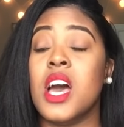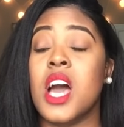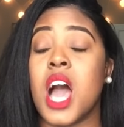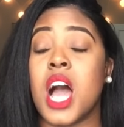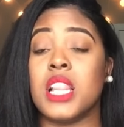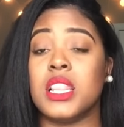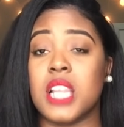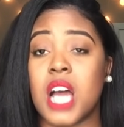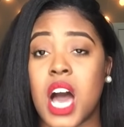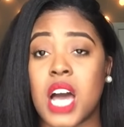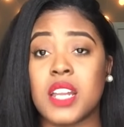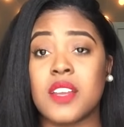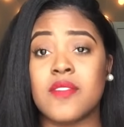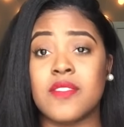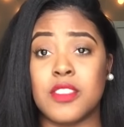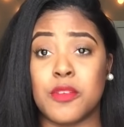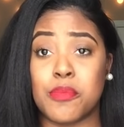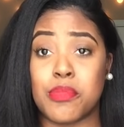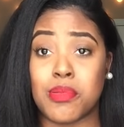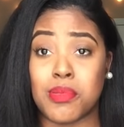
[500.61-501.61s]
a lot of
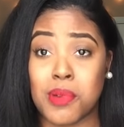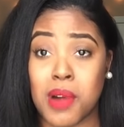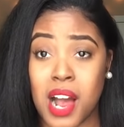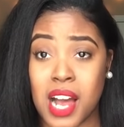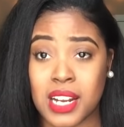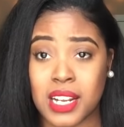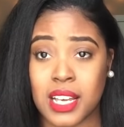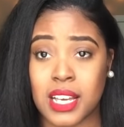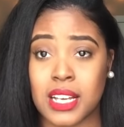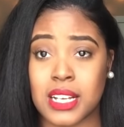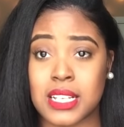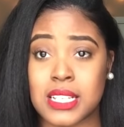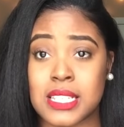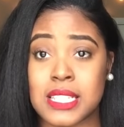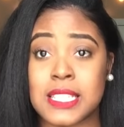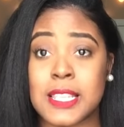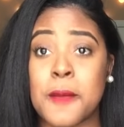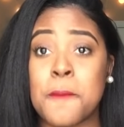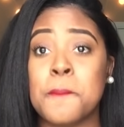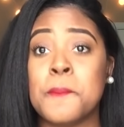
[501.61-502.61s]
the products